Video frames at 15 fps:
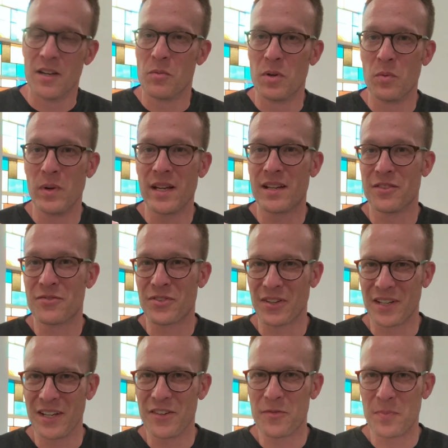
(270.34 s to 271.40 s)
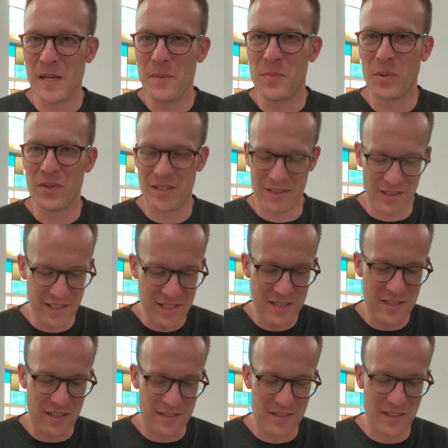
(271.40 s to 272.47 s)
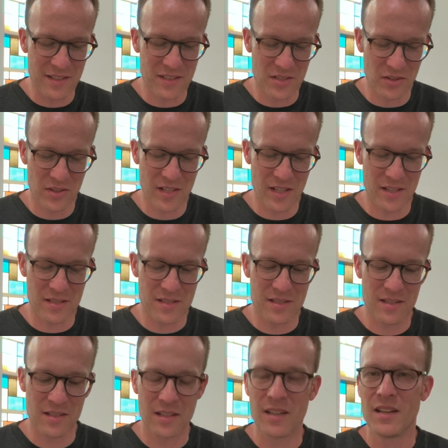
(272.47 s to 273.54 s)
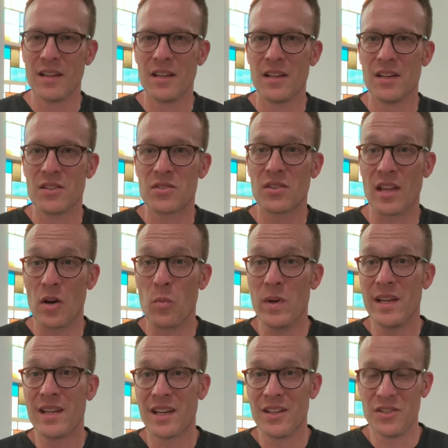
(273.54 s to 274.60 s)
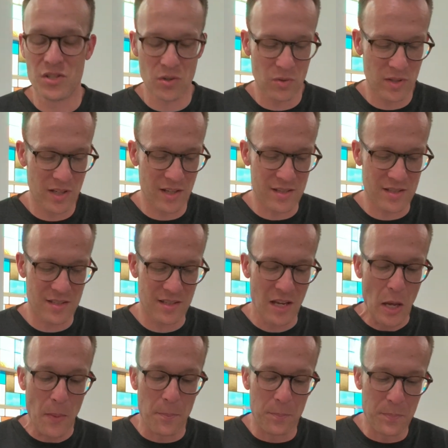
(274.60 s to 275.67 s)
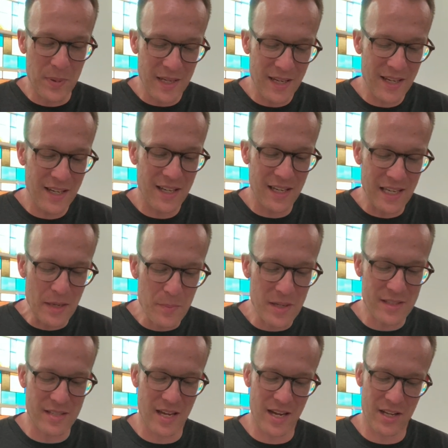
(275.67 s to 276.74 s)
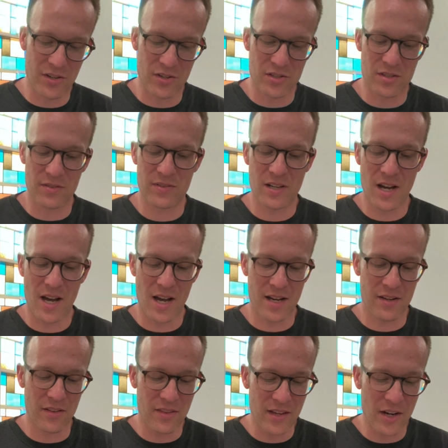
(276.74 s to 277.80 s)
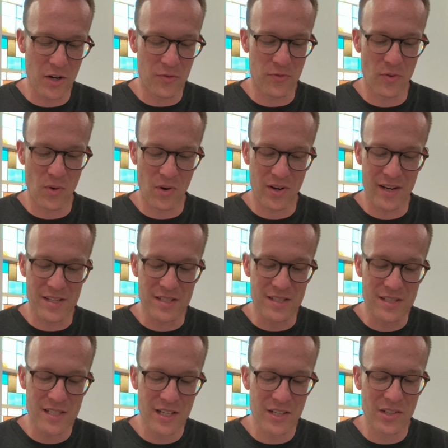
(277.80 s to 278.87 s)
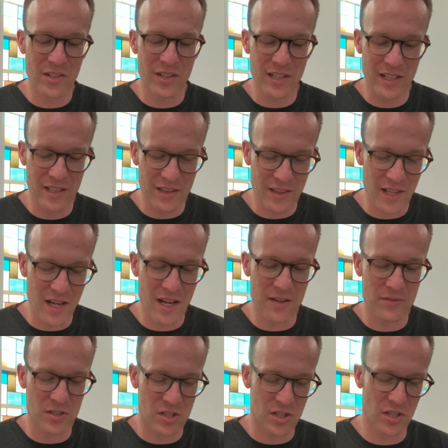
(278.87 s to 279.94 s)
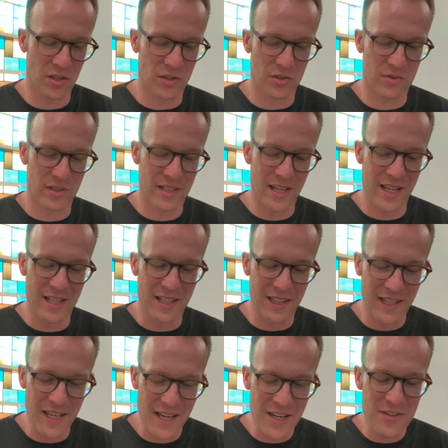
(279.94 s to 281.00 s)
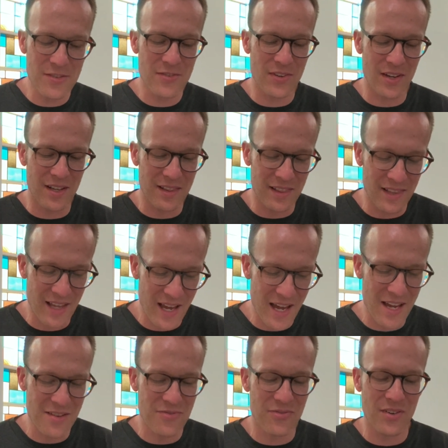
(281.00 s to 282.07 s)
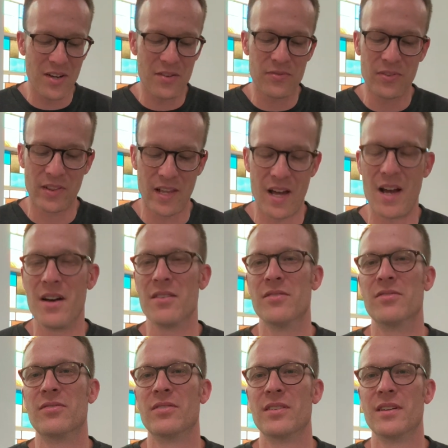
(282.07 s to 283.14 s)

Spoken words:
when we can forgive people, it leads us into this so that we can do this. Be imitators of God, therefore, as dearly loved children, and live a life of love,